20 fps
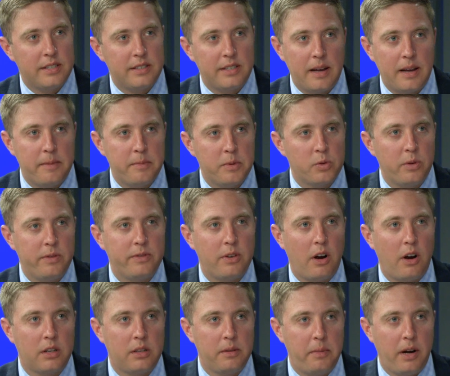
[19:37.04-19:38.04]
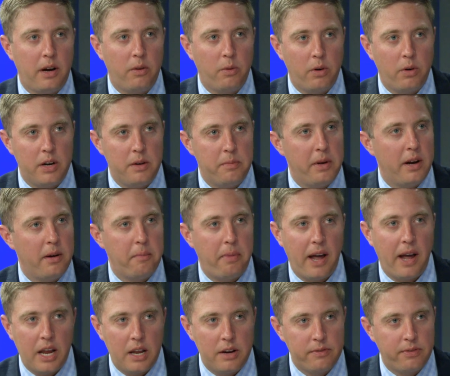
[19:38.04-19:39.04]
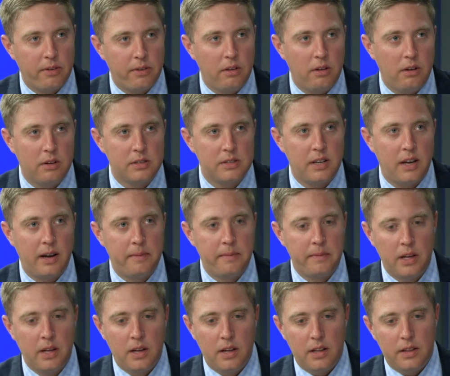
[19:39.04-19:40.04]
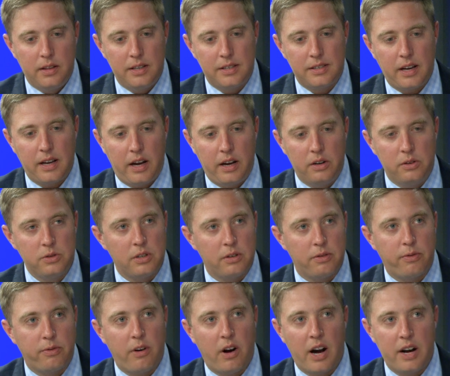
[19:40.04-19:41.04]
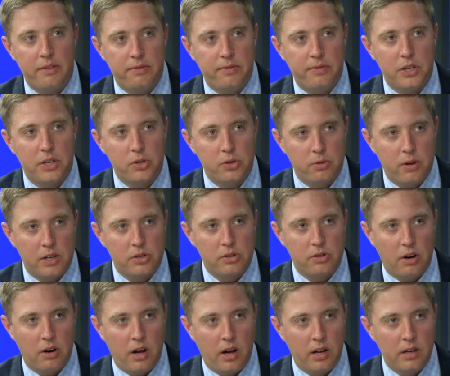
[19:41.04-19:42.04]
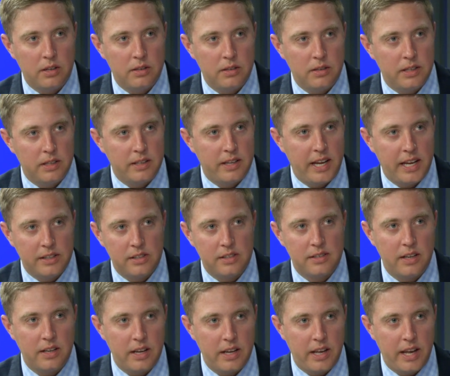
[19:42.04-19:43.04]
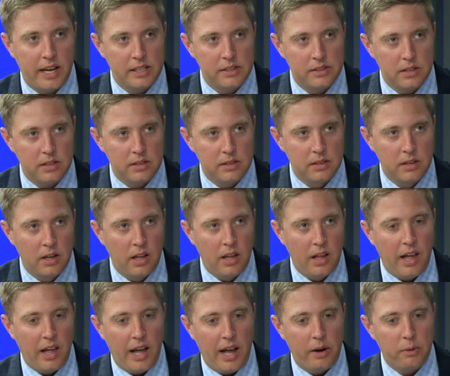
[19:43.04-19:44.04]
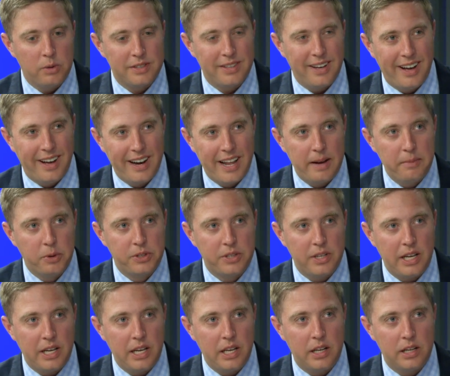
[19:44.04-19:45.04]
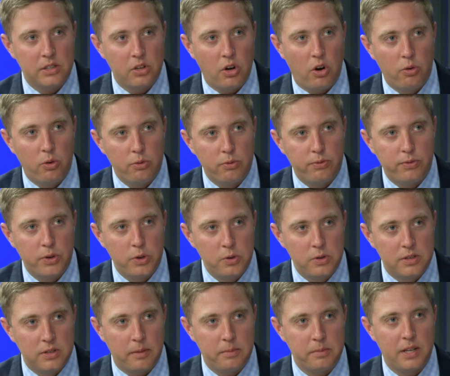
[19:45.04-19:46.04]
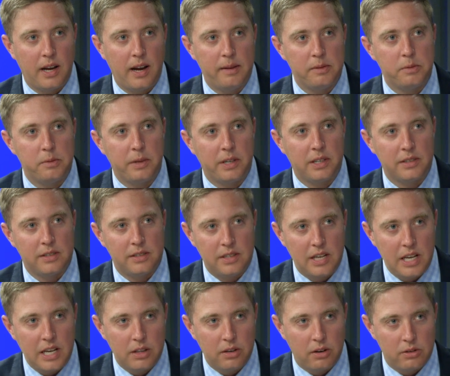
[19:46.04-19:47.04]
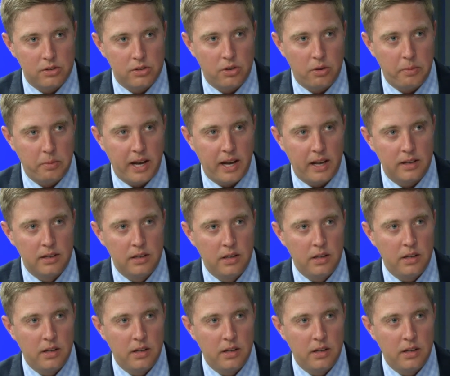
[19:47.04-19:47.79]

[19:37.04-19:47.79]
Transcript: the same as we've talked about, where he'd been in pain for a long time this guy owns a fried fish restaurant in Kansas City, Kansas, and was unable to eat his own food sometimes because his teeth hurt so bad.